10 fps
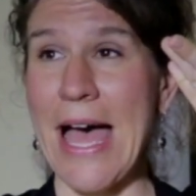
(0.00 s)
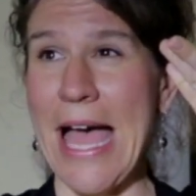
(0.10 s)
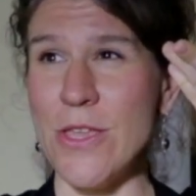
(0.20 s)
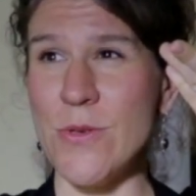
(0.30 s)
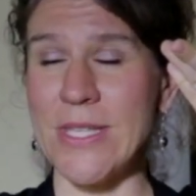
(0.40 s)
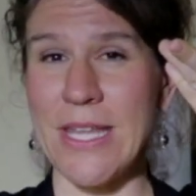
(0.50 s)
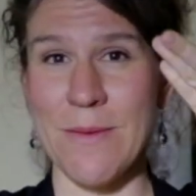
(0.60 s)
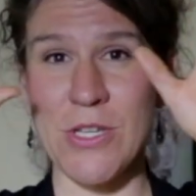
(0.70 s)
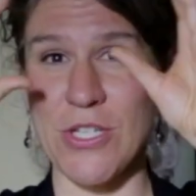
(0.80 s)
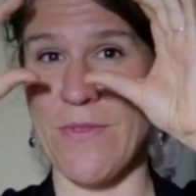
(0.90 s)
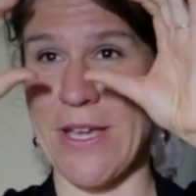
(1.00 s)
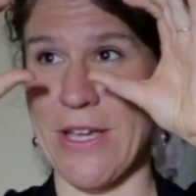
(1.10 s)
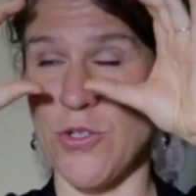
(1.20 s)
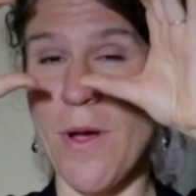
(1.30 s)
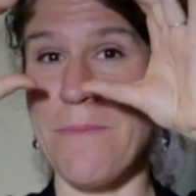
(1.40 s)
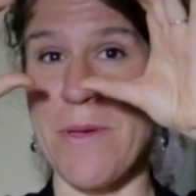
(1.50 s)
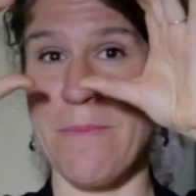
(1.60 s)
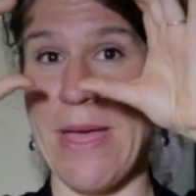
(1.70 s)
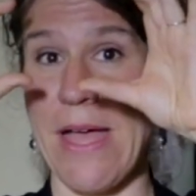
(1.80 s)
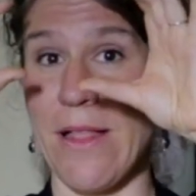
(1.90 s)
I use an image of like a trumpet
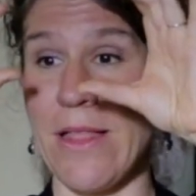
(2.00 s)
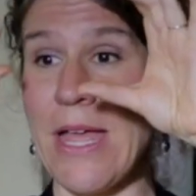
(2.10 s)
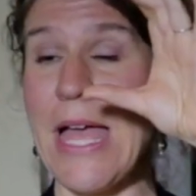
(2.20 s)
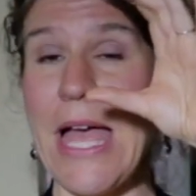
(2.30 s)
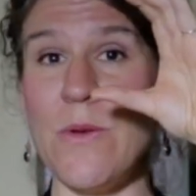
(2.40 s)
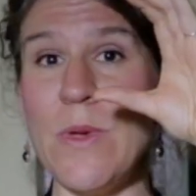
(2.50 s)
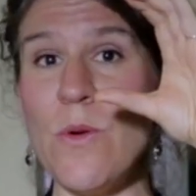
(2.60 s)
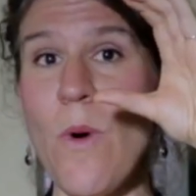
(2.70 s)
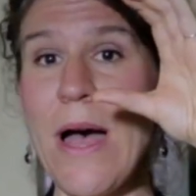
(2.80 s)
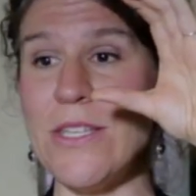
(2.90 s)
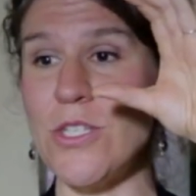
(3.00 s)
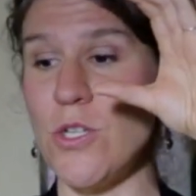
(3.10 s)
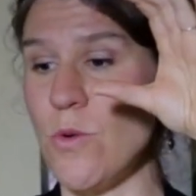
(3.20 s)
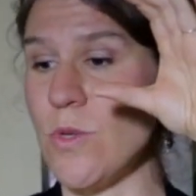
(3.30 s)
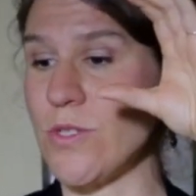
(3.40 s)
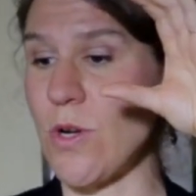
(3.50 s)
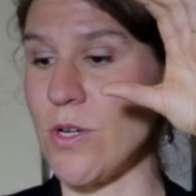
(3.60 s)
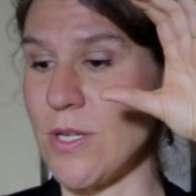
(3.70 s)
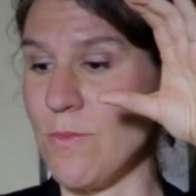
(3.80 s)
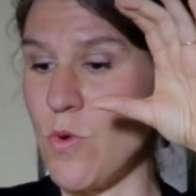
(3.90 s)
bell. And we want to
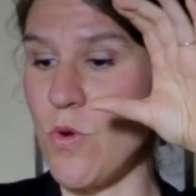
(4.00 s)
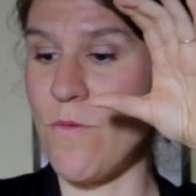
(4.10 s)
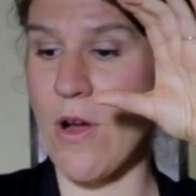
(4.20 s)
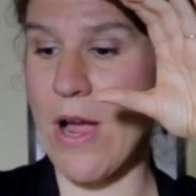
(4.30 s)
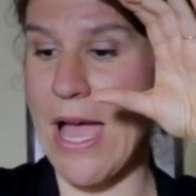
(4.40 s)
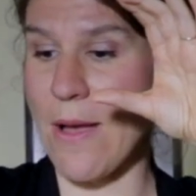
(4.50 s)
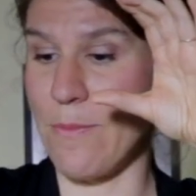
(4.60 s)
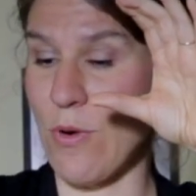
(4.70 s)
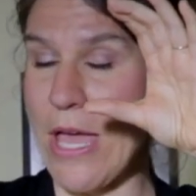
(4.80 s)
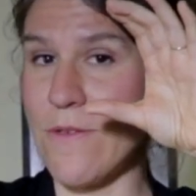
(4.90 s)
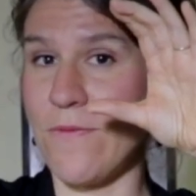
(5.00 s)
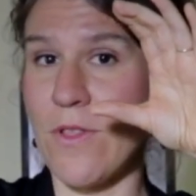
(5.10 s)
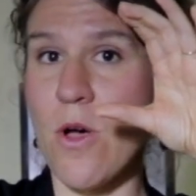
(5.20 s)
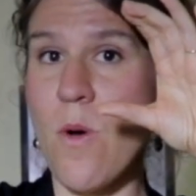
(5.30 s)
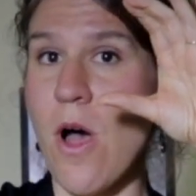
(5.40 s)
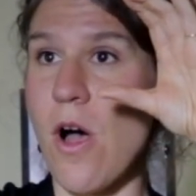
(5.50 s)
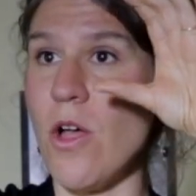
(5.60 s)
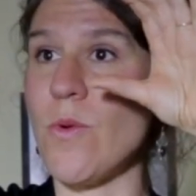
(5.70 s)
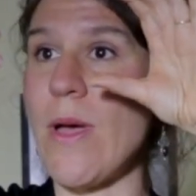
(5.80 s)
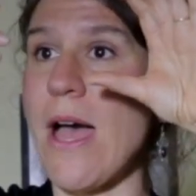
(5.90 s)
start to move our breath flow all
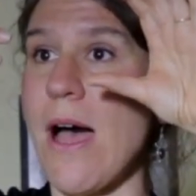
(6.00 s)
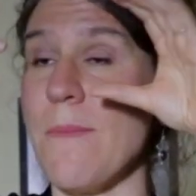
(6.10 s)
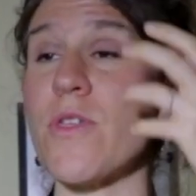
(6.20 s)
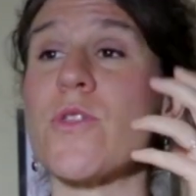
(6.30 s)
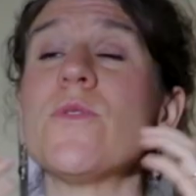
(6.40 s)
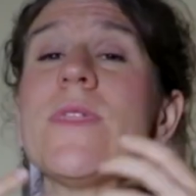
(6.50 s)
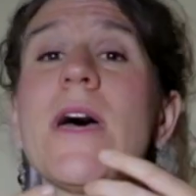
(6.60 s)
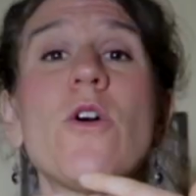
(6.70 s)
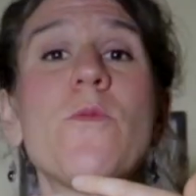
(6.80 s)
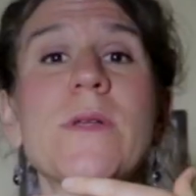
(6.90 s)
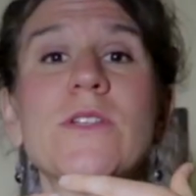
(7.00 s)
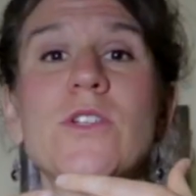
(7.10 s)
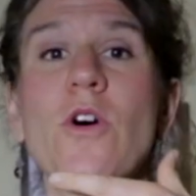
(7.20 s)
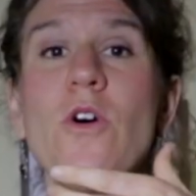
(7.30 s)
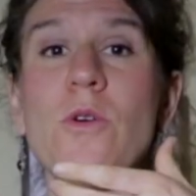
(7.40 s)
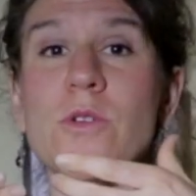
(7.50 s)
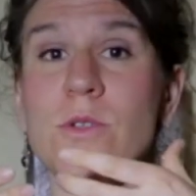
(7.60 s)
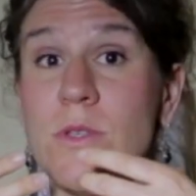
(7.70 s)
the way up through that open through